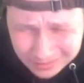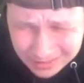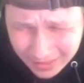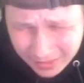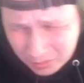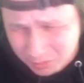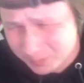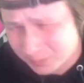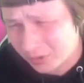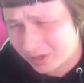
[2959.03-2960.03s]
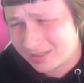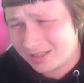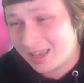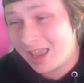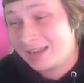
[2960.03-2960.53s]
And he was Porygon
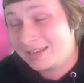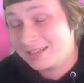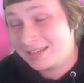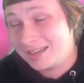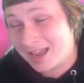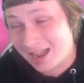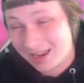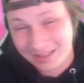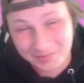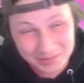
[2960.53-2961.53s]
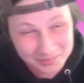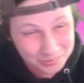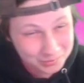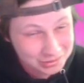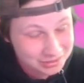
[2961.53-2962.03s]
Z, and he did not. I expected him to
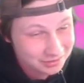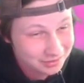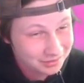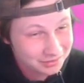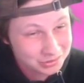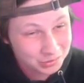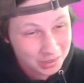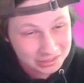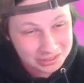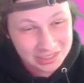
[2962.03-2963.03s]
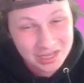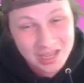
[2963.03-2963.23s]
switch to the Jirachi.